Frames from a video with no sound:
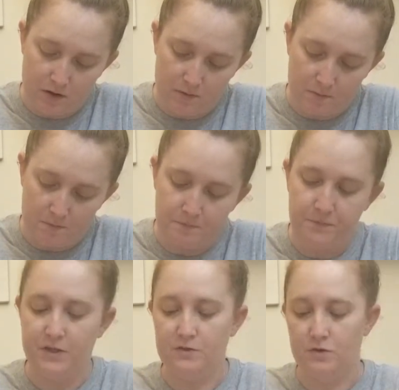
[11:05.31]
Um,
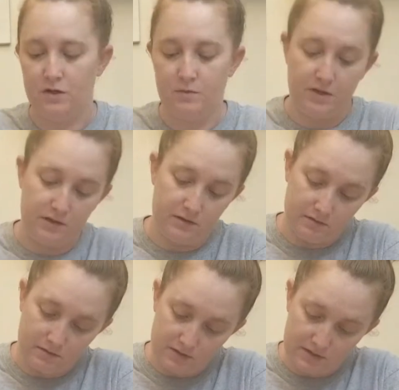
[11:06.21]
these are going
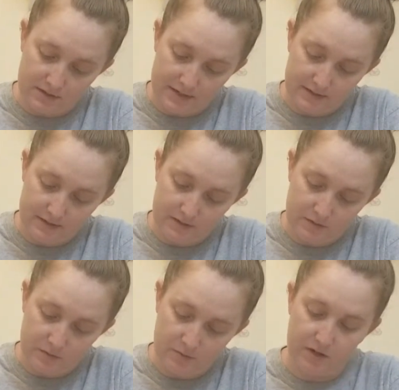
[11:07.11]
to slanted a
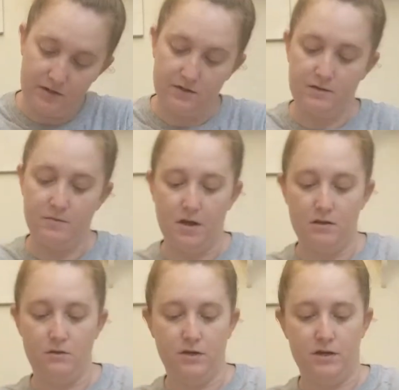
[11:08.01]
little bit because I'm
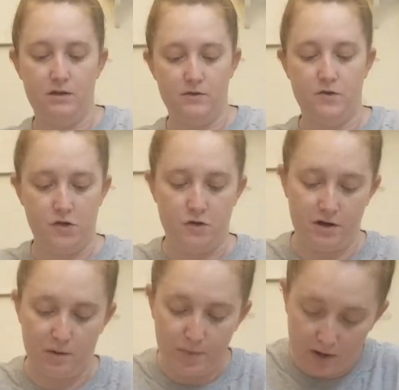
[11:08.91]
not looking up
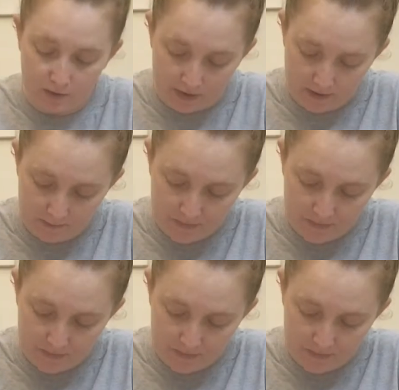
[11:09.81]
straight apparently.